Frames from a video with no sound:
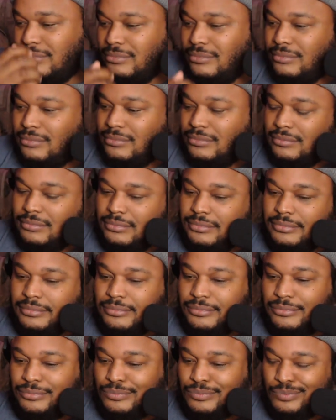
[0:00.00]

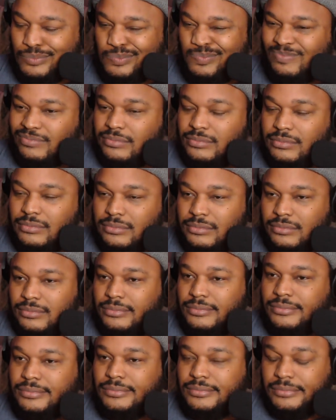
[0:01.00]

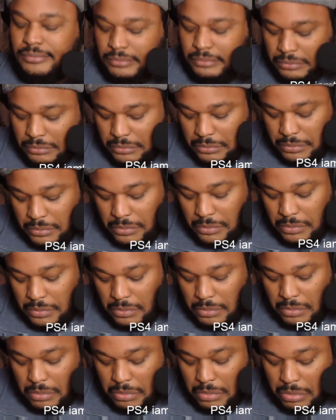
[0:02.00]

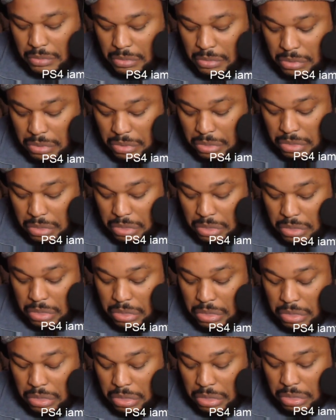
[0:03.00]

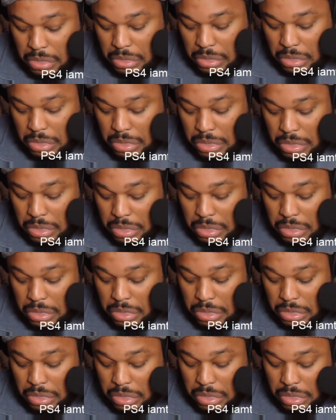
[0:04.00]

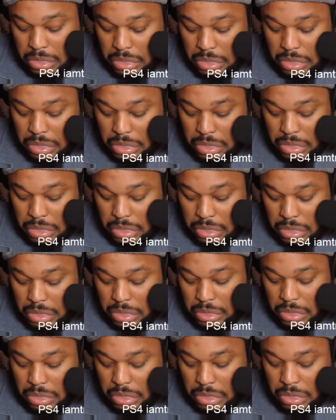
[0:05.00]

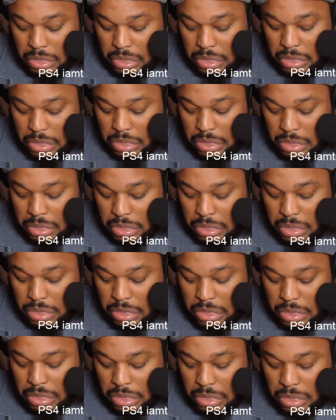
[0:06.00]

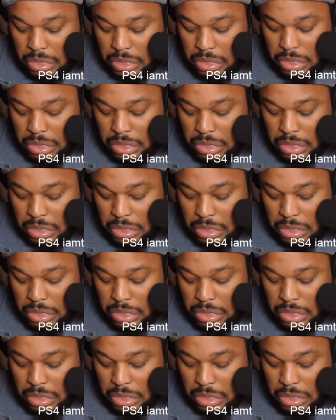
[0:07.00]
[no speech]